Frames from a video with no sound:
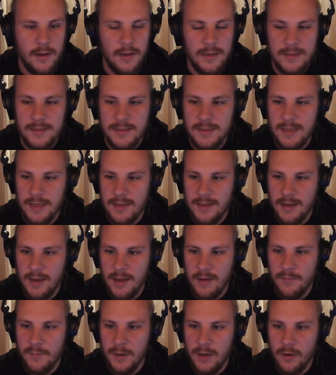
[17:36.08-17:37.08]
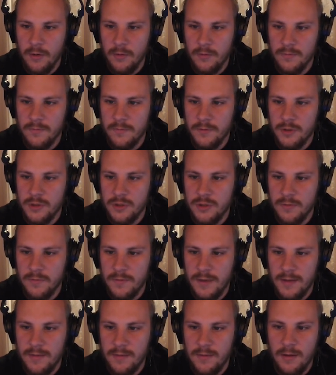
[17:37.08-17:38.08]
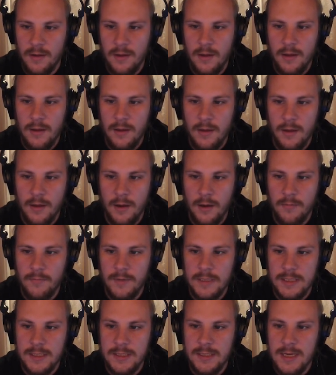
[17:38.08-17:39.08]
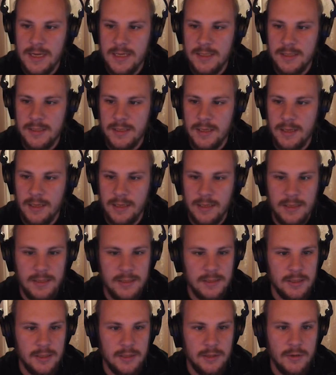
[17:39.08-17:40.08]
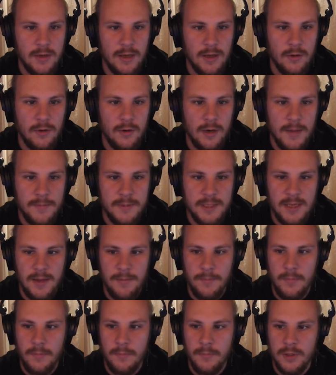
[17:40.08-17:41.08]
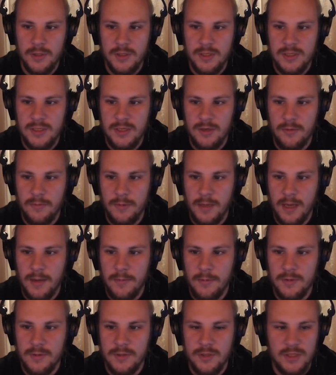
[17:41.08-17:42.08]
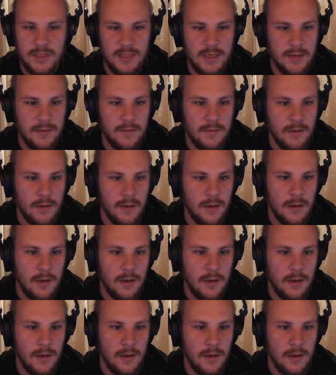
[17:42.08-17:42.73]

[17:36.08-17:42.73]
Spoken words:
Instead, I have my own version of that, which is nice and easy. You can collapse them, but still be able to see it.